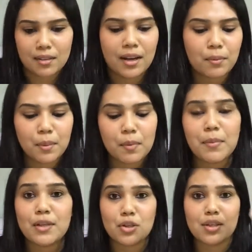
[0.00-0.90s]
I remember
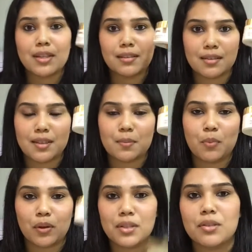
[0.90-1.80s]
mentioning this
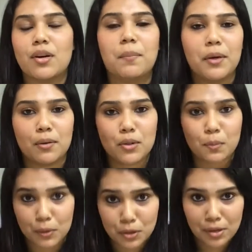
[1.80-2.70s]
body scrub and also
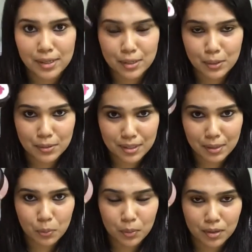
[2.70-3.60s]
moisturizing your
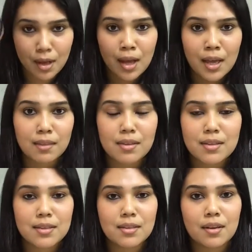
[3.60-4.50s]
skin with
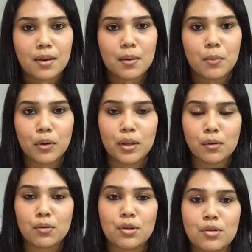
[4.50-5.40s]
this body
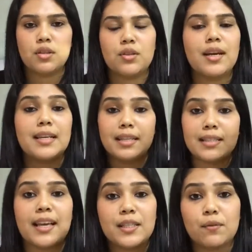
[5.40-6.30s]
lotion. So yeah, it does
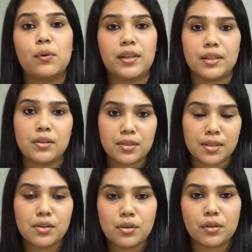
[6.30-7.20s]
exfoliate your
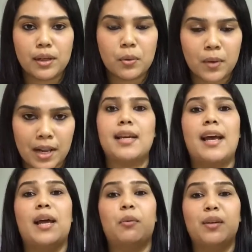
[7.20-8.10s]
skin really well
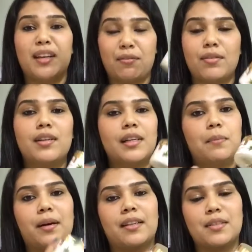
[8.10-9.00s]
and I would definitely
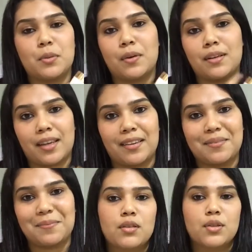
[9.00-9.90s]
buy this one again.
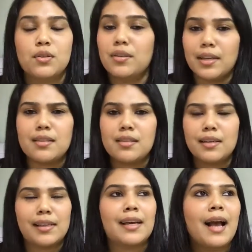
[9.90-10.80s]
So
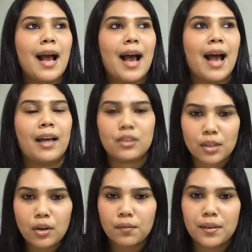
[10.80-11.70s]
recently,
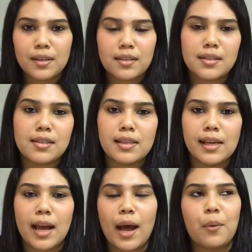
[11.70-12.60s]
Actually, not very
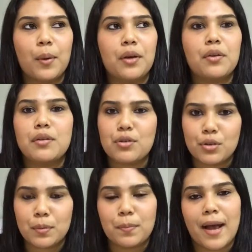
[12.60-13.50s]
recently, I went on a
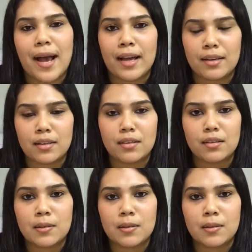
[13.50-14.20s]
trip and